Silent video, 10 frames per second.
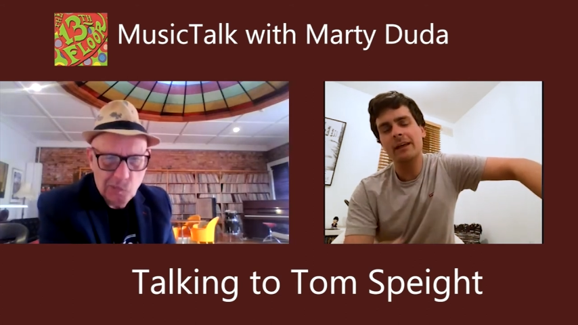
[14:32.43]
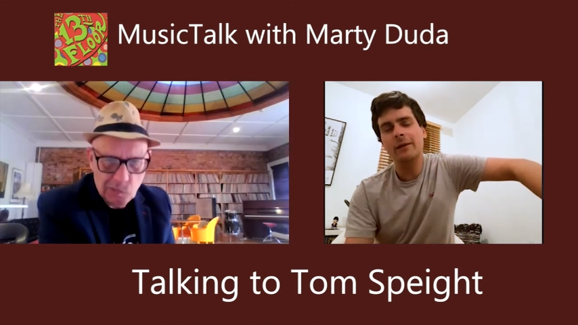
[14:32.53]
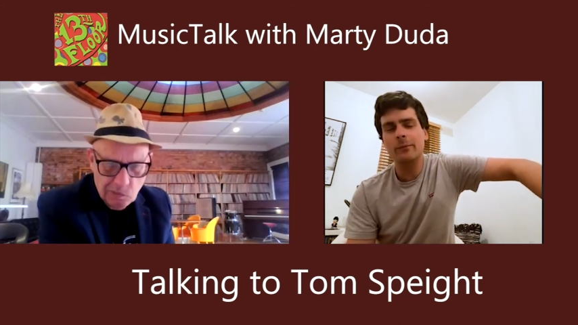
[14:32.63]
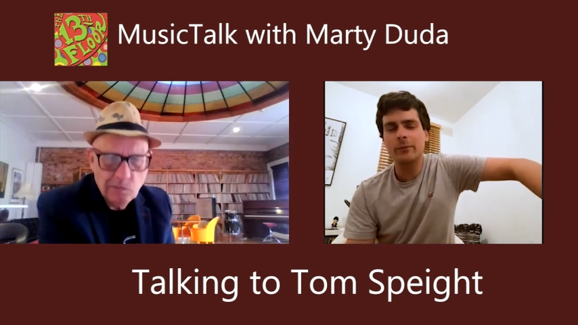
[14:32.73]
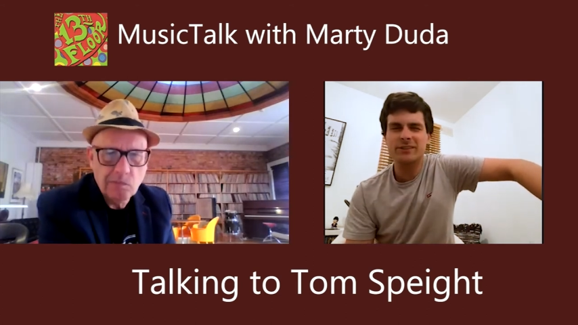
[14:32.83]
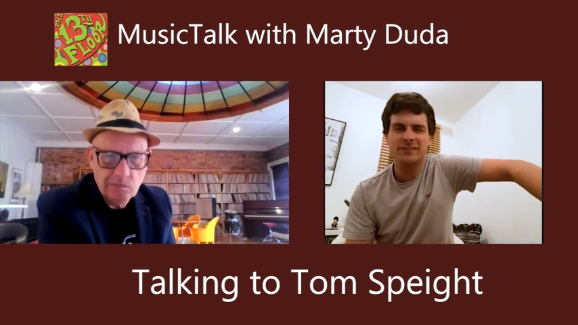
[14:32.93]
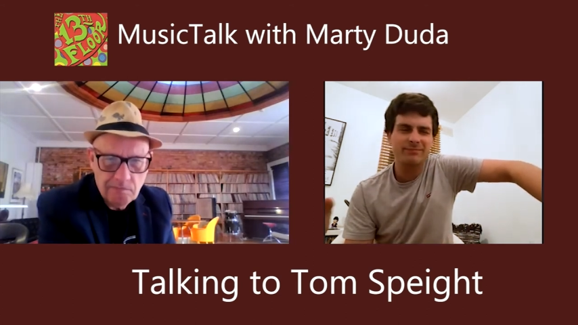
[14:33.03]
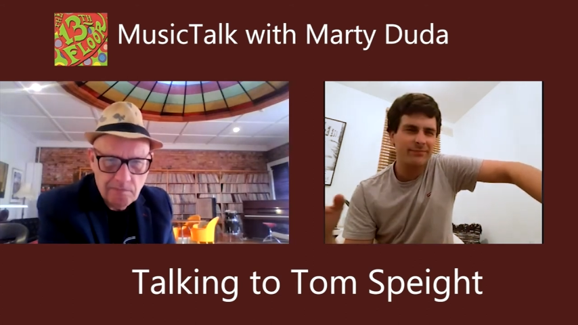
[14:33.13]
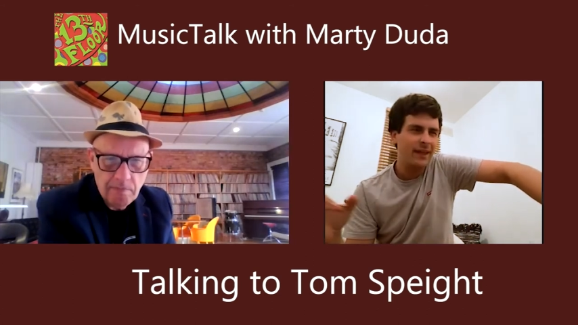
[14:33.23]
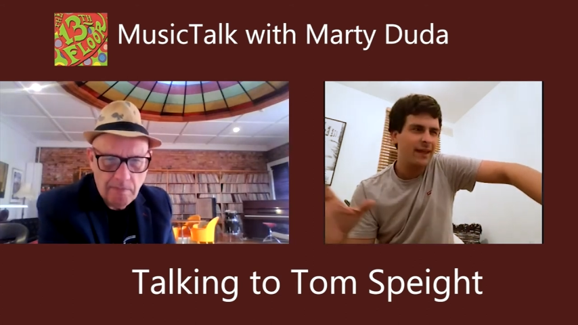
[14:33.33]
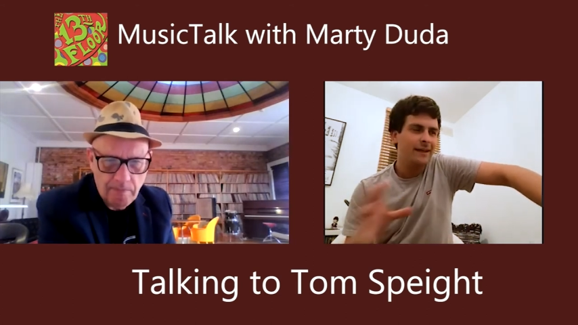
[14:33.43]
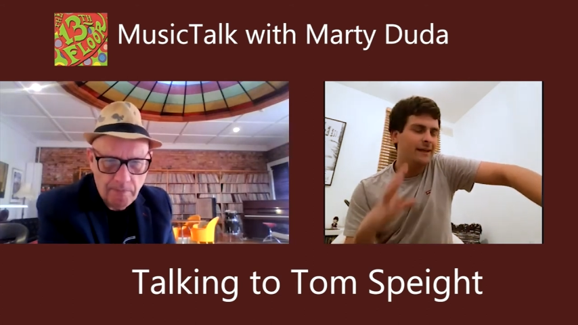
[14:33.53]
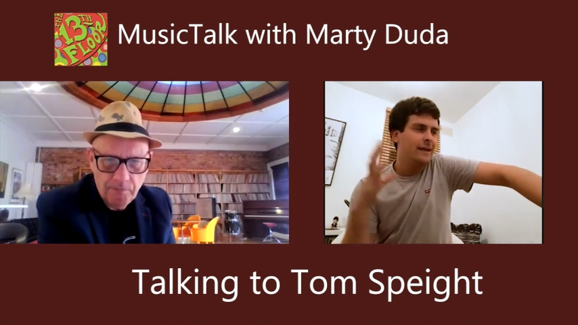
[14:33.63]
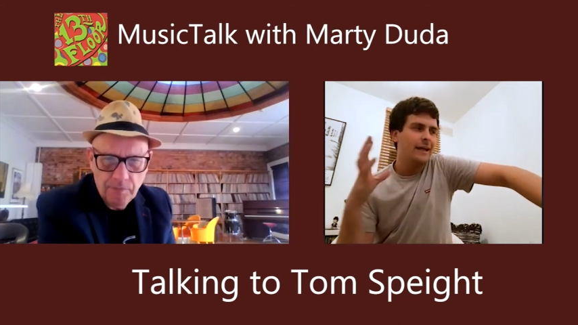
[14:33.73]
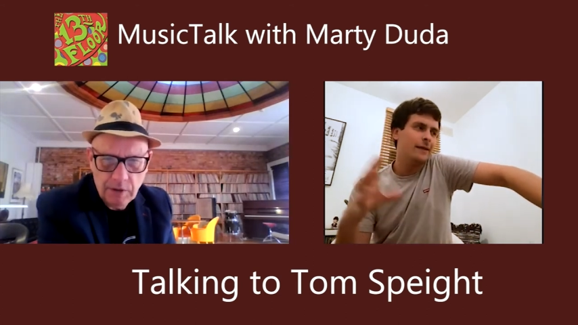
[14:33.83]
Speaker 1: It was
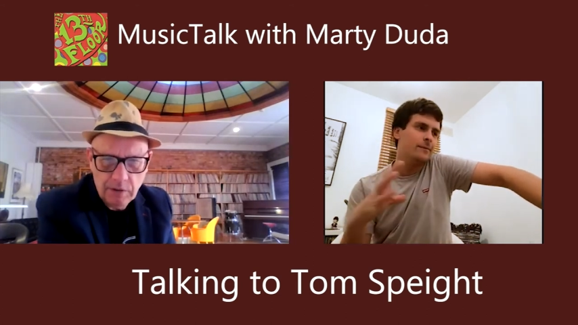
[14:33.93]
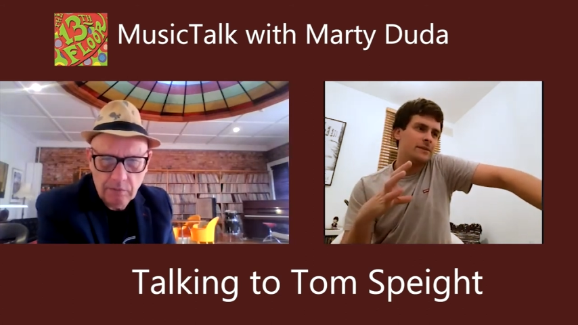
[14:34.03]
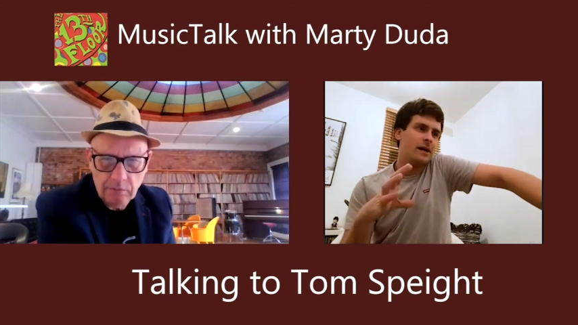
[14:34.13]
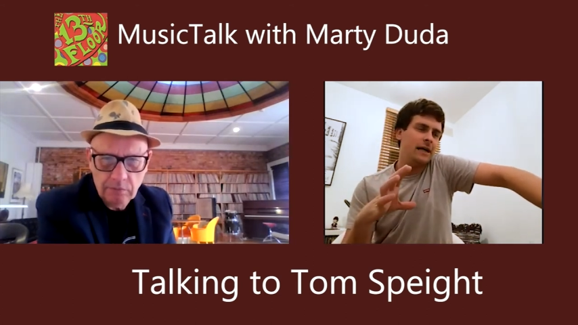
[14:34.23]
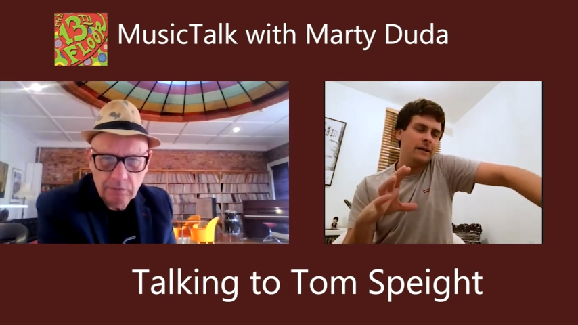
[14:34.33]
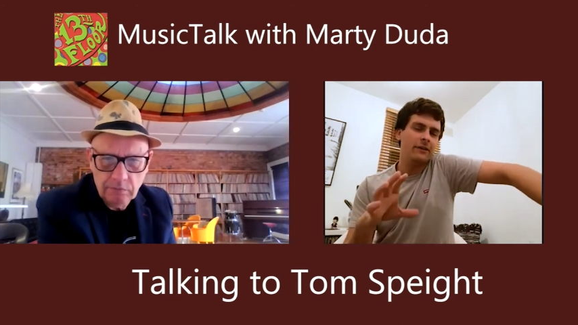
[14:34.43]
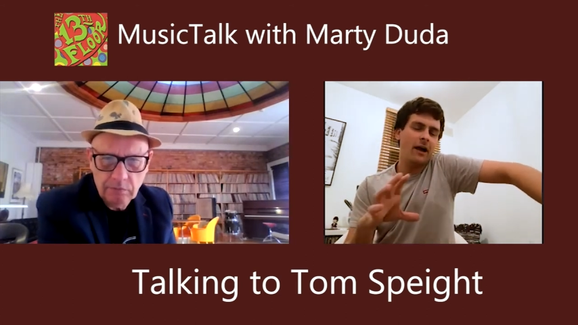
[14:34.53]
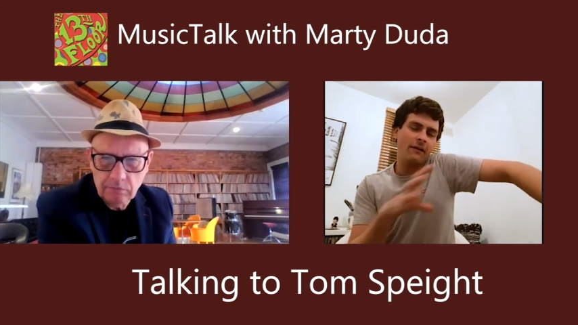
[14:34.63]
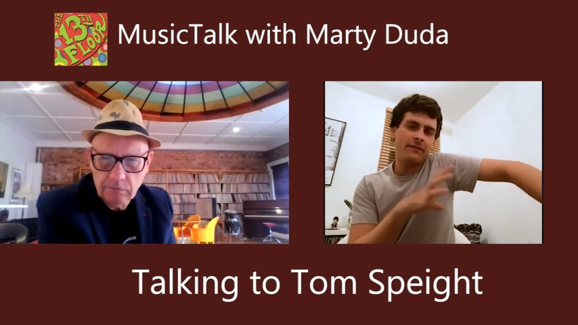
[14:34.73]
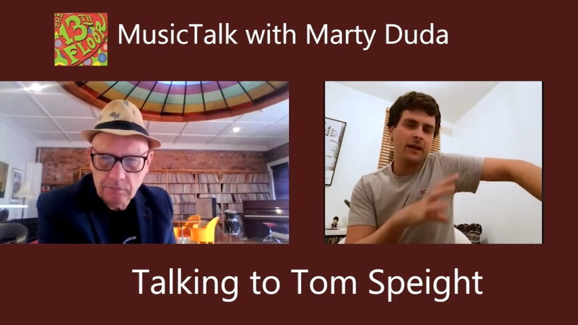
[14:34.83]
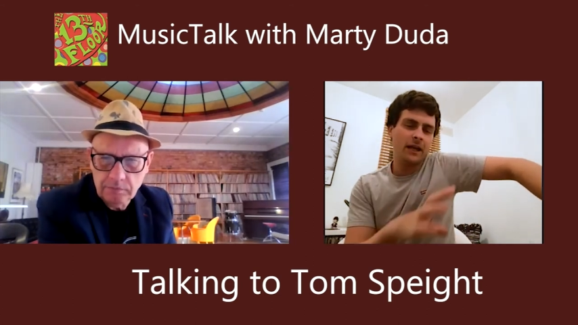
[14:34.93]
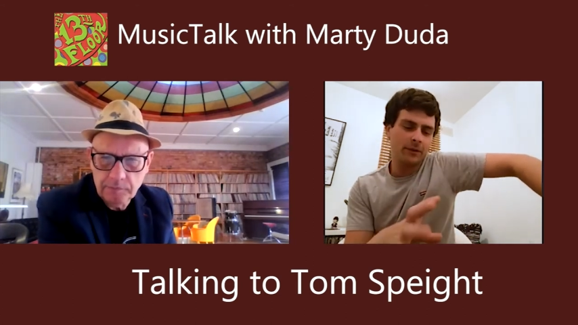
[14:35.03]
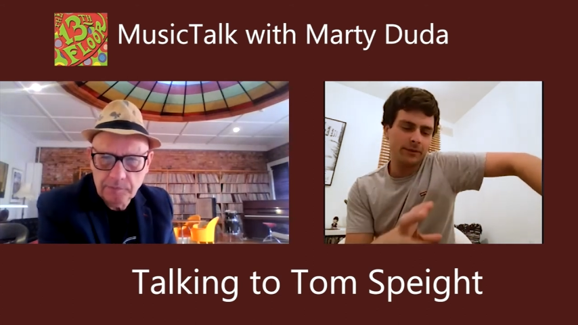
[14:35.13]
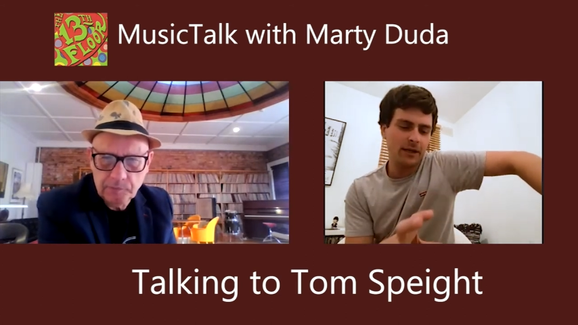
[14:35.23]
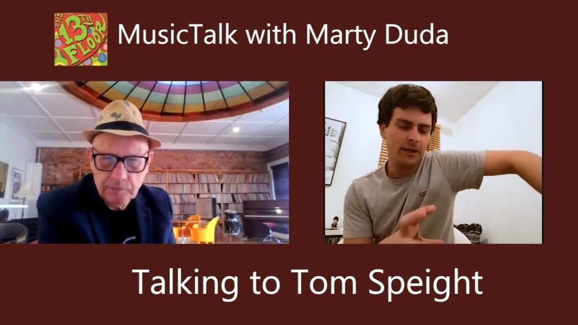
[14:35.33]
it was kind of like I felt like
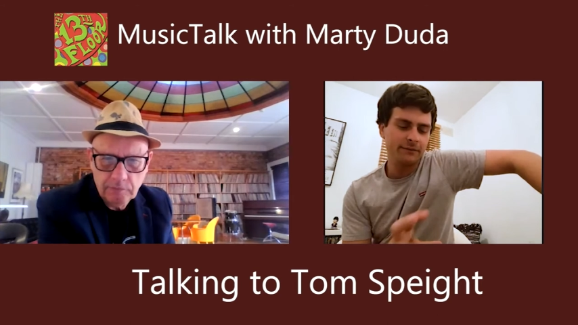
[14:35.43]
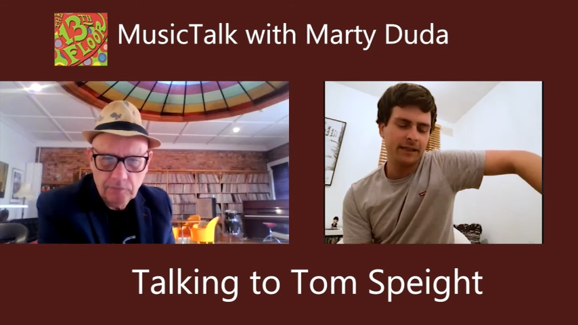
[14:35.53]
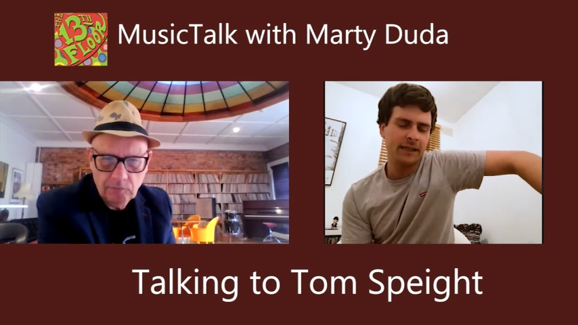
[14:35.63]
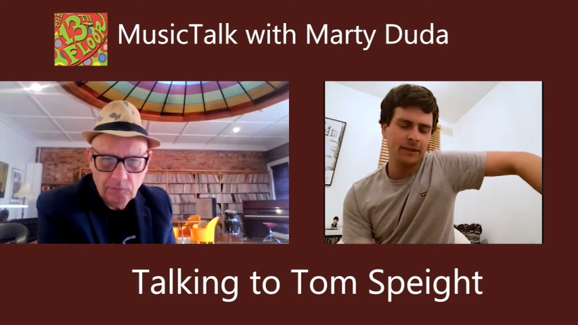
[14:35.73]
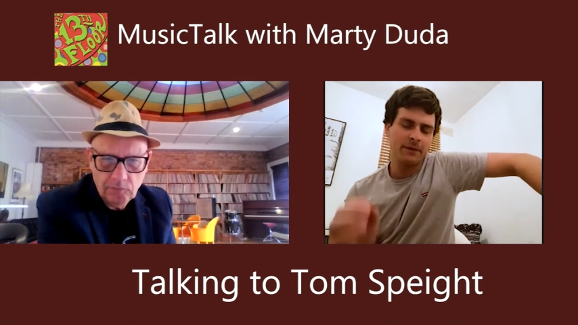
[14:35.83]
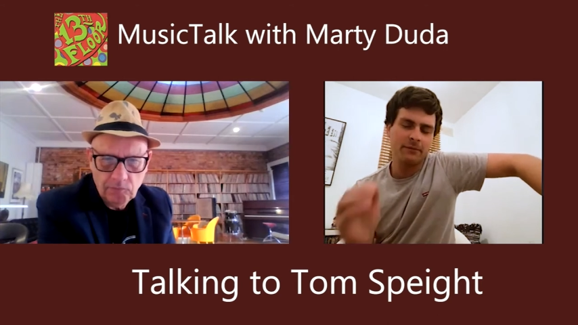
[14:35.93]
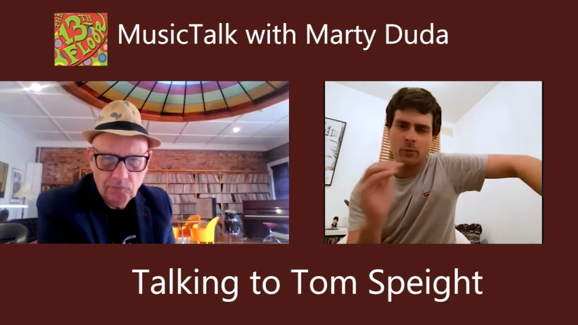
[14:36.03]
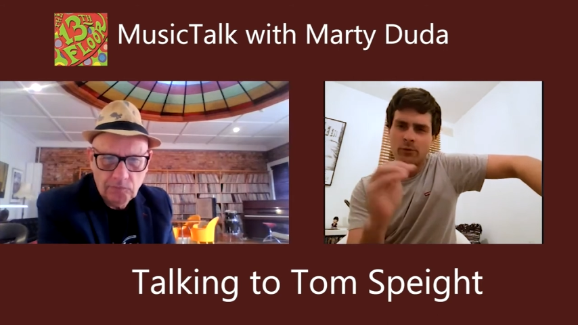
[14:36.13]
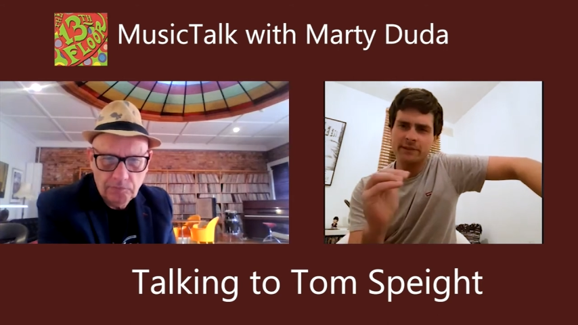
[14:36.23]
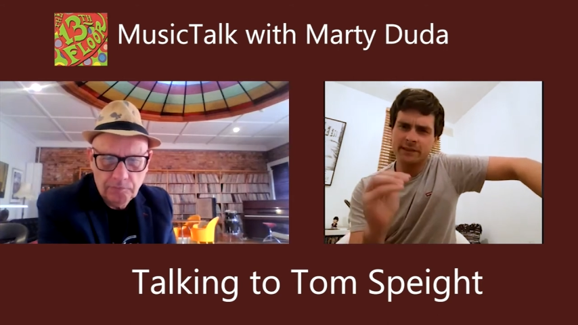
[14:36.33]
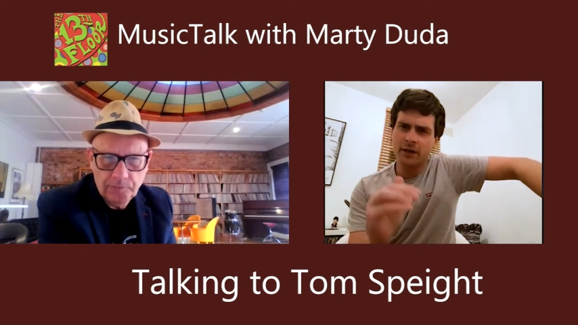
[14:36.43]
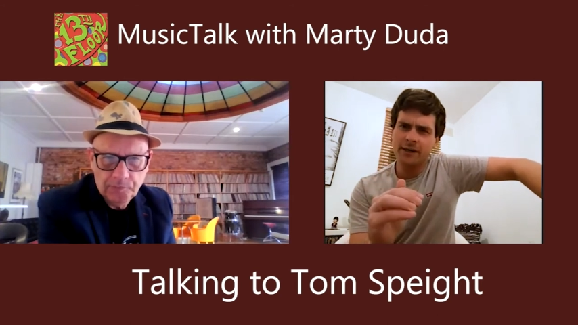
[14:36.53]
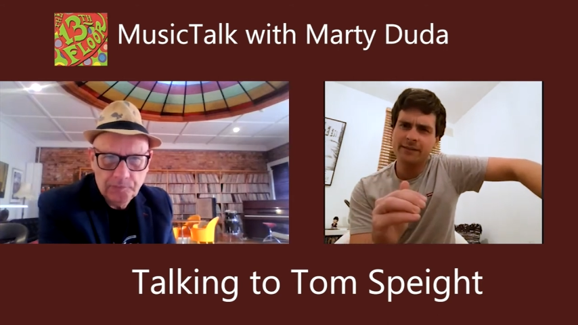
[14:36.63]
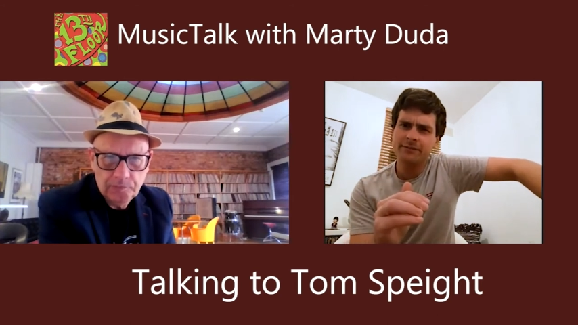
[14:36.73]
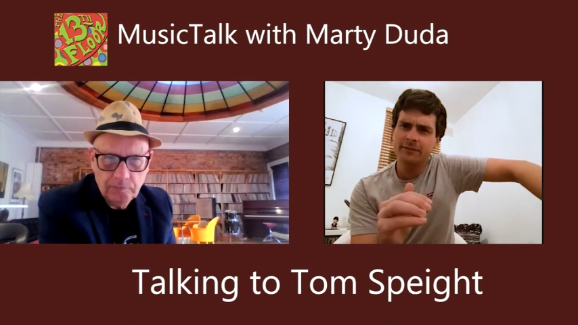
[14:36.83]
I was kind of taking a bit more of a
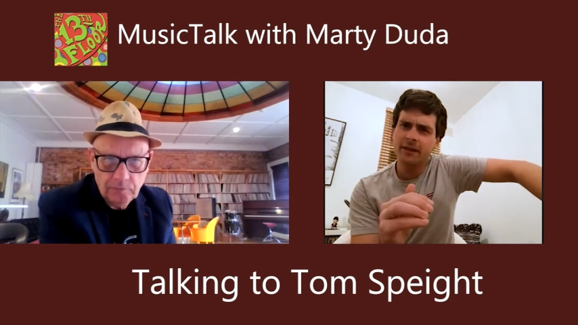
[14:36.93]
dive.